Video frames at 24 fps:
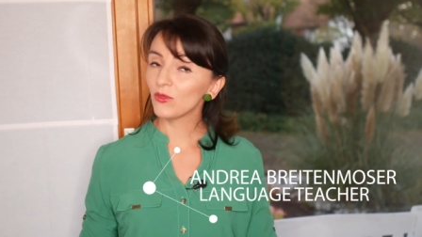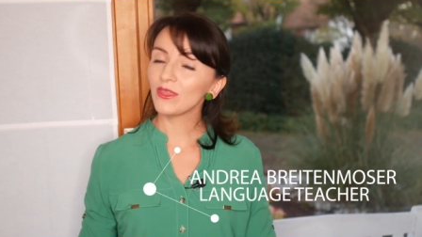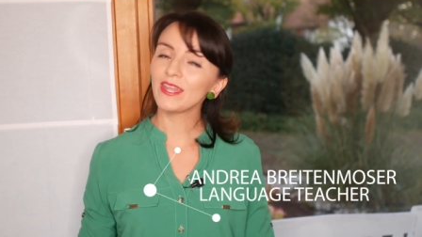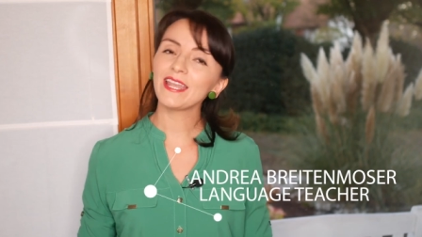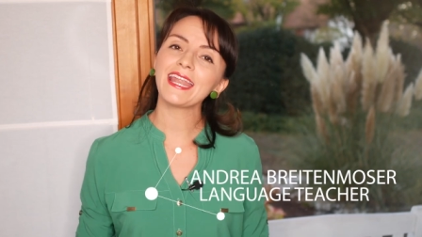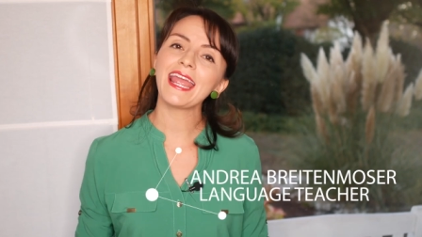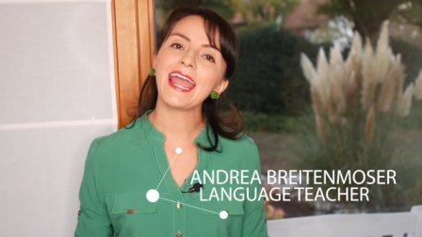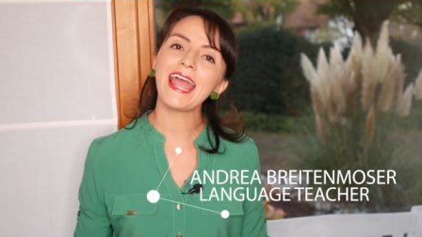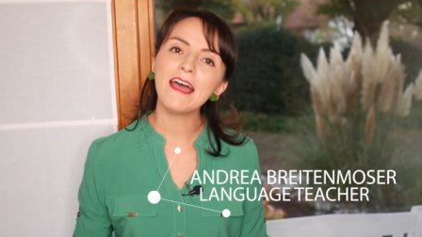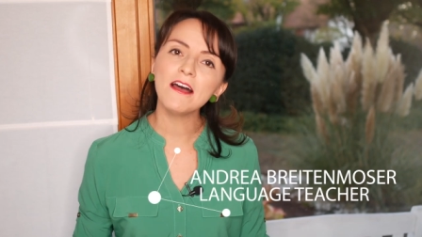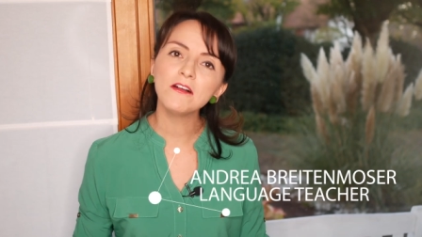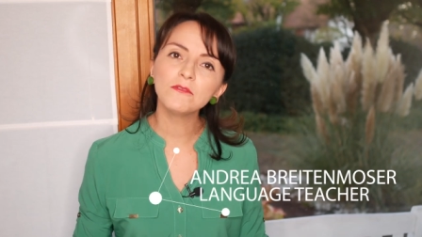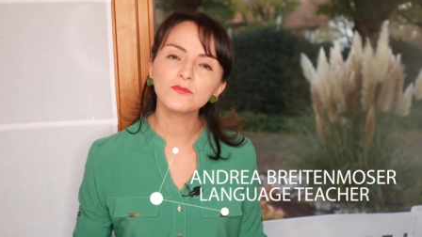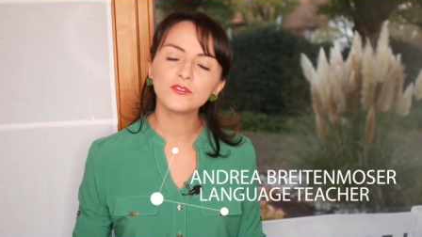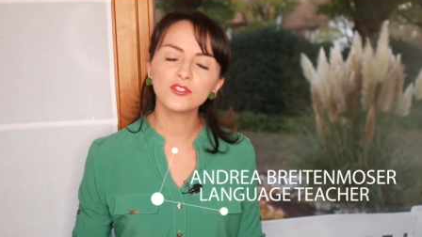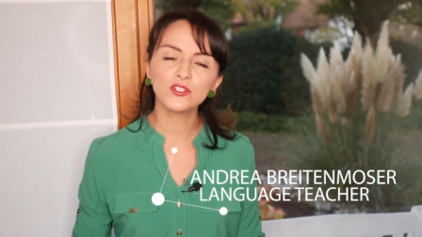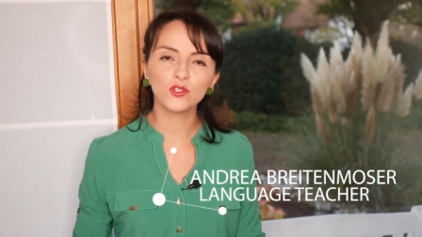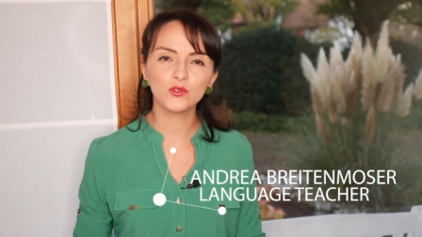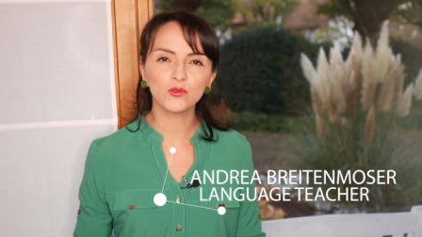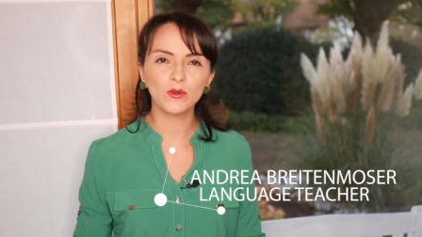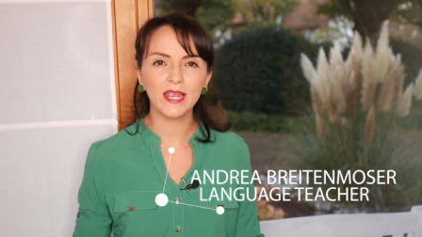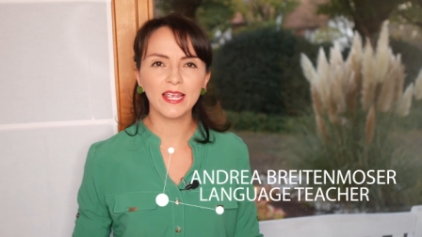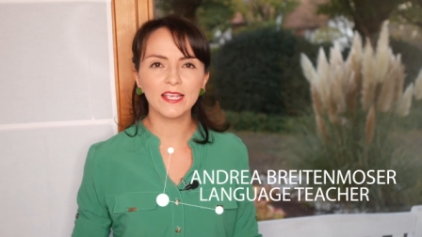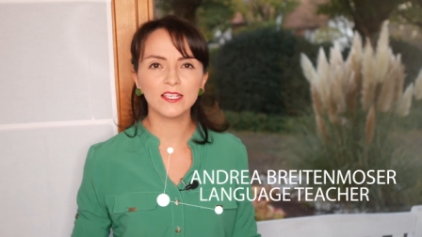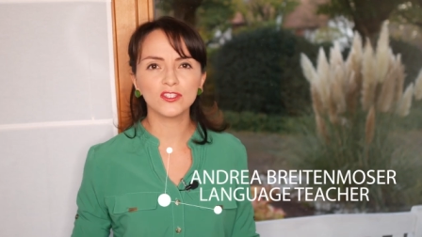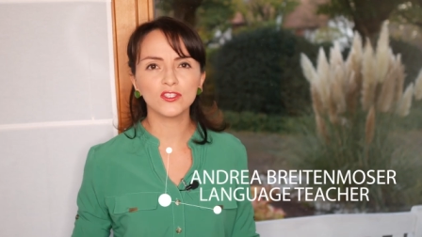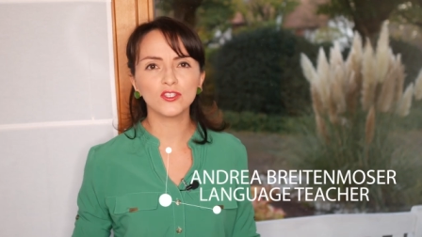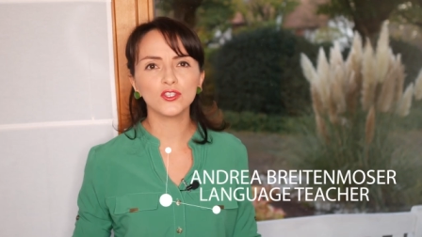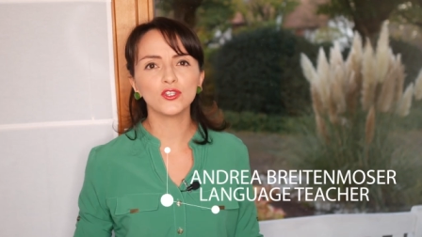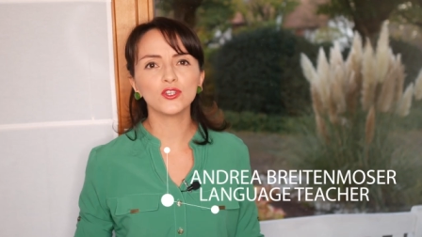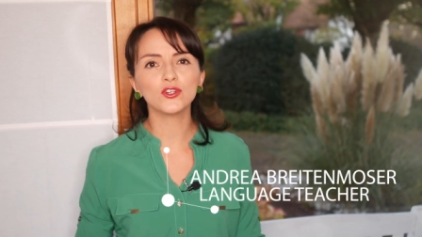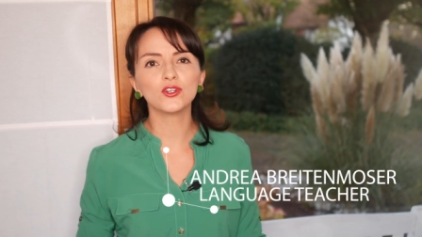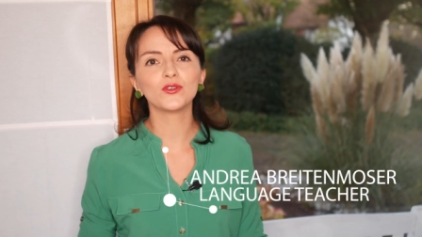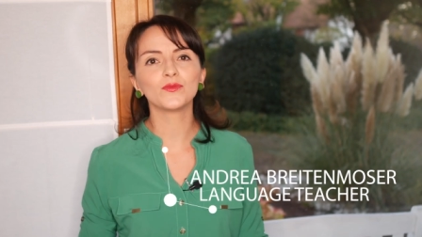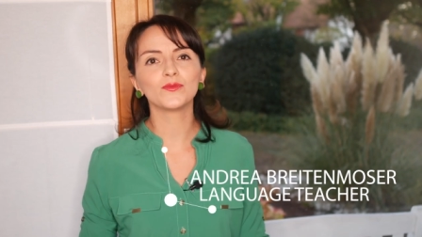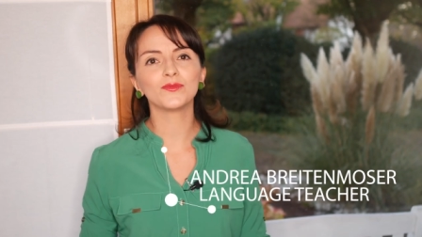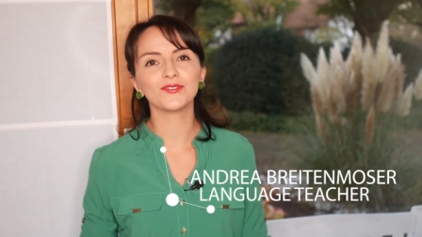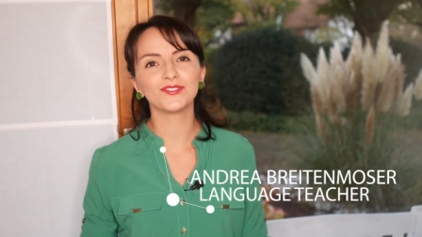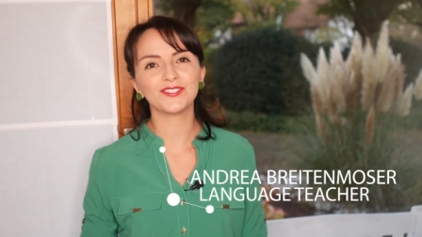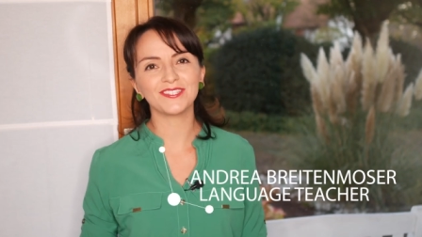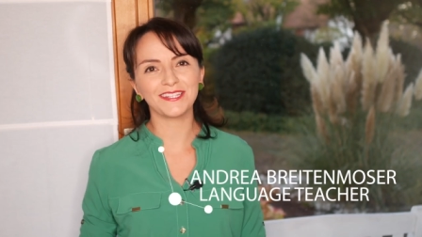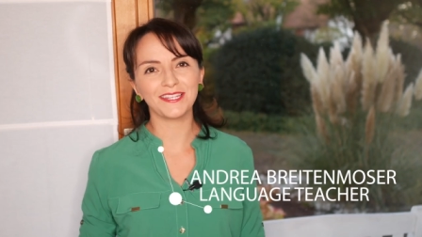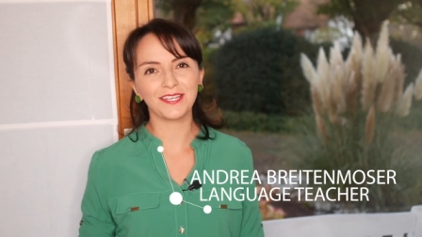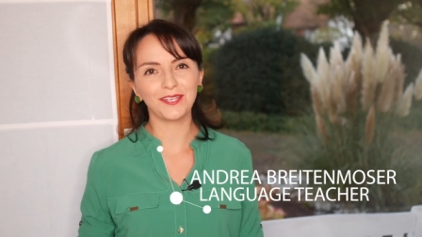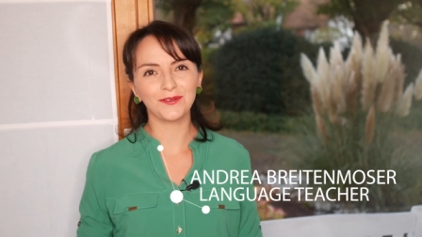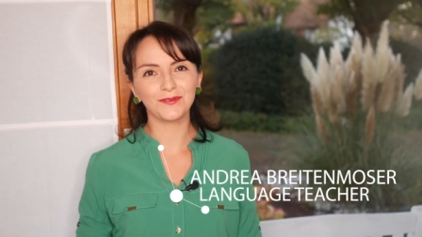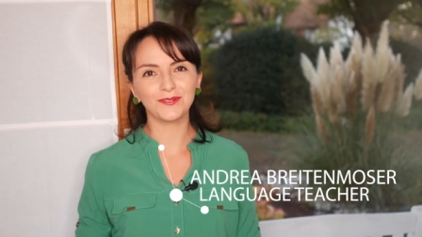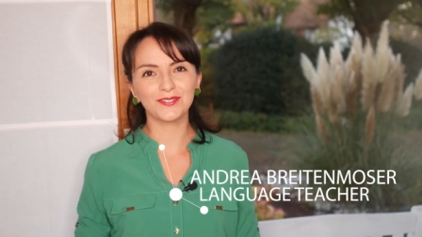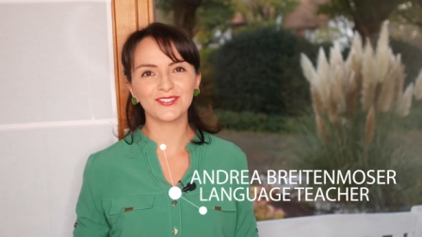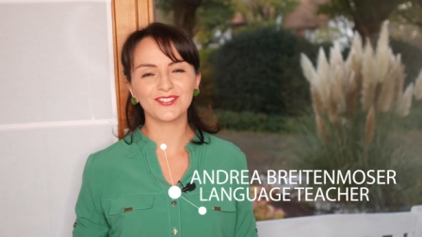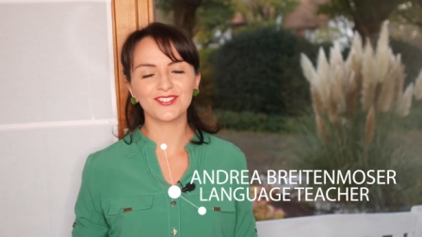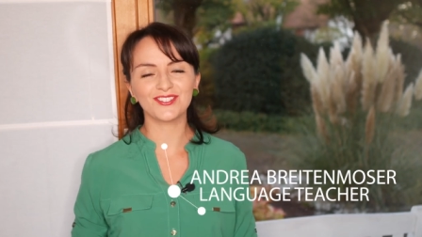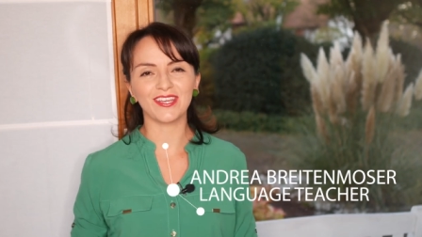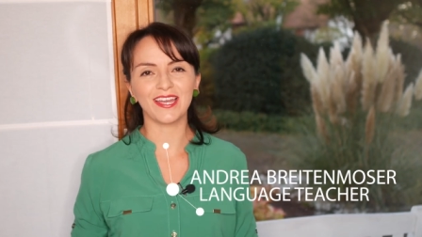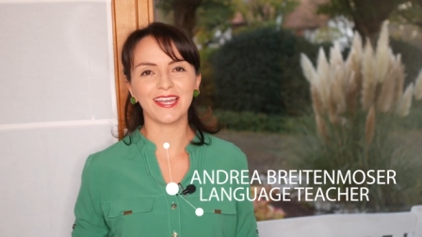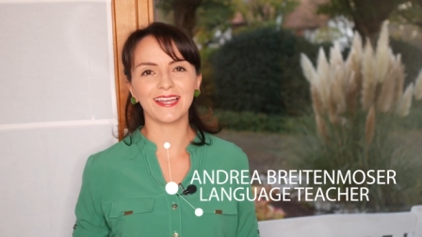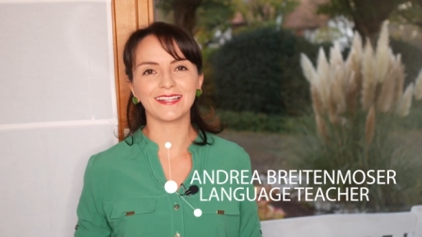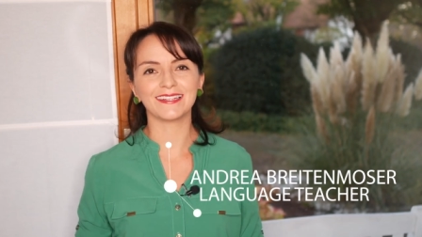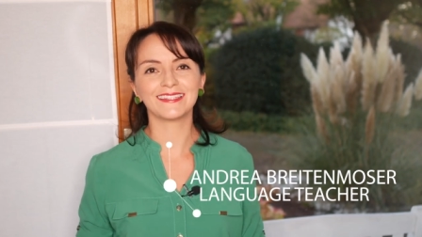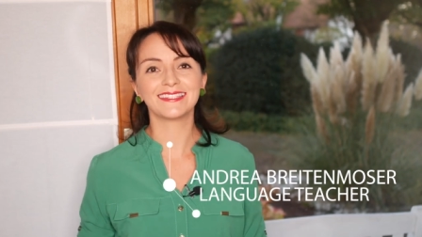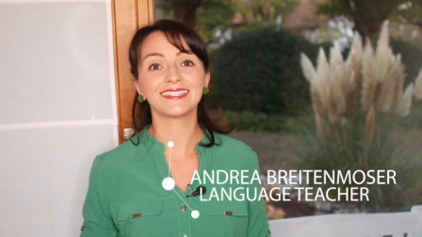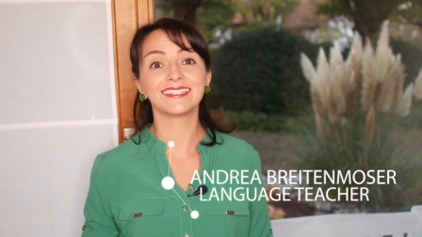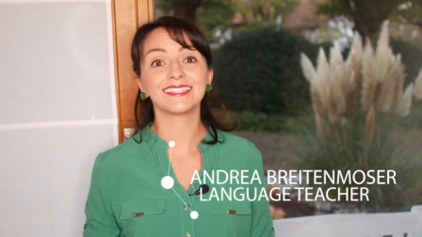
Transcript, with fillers: that helps you raise your multilingual child